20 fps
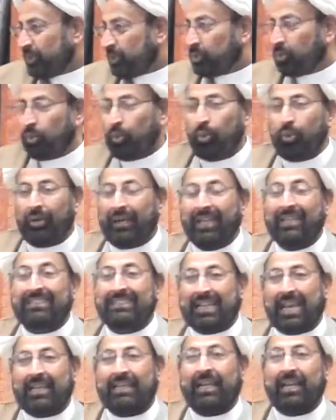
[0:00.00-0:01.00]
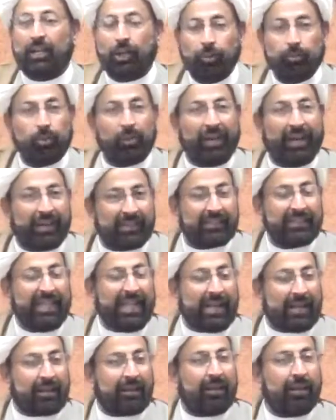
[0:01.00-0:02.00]
to insult and humiliate
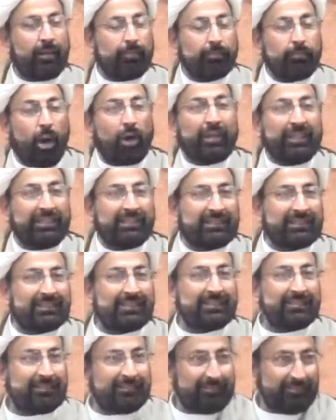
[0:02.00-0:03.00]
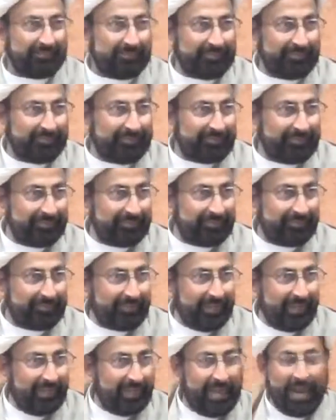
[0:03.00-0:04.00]
their bodies.
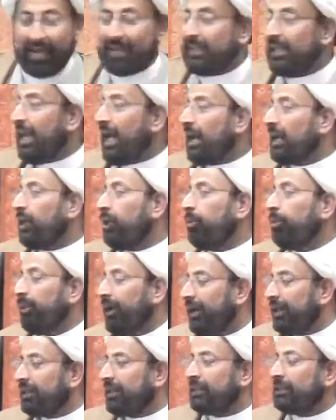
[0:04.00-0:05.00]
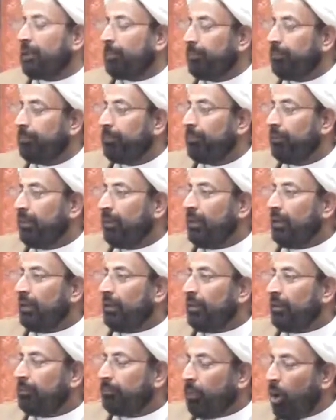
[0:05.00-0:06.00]
And they are humiliating the
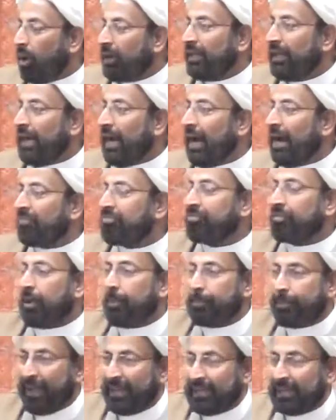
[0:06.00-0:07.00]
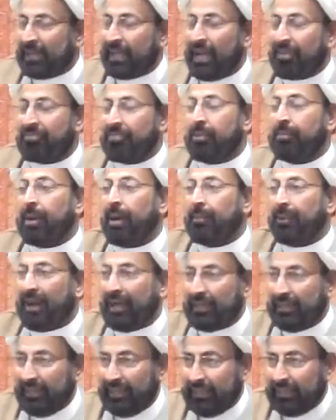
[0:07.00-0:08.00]
body of companion of Imam
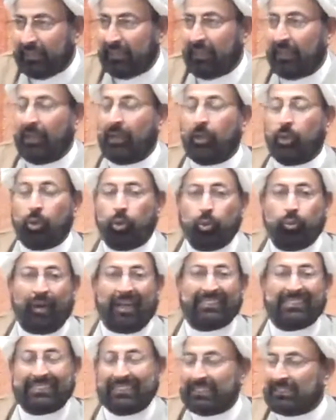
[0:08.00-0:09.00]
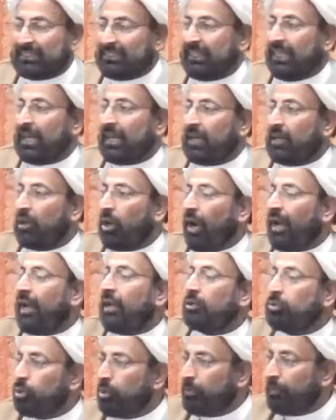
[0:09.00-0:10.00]
Ali, who was sincere and
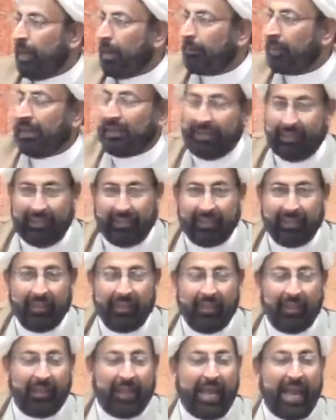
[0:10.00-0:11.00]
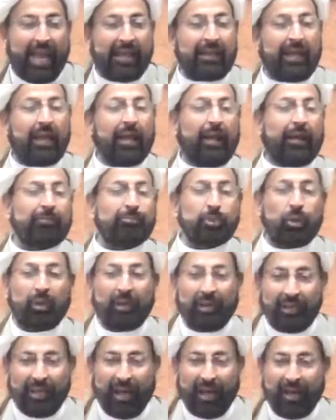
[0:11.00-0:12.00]
loyal to Imam Ali, and
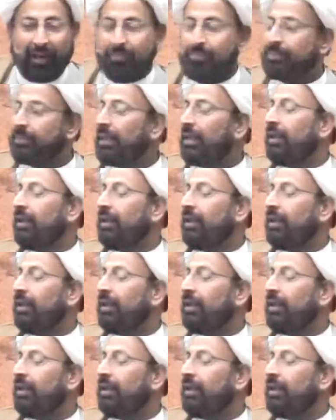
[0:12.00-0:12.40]
alhamdulillah,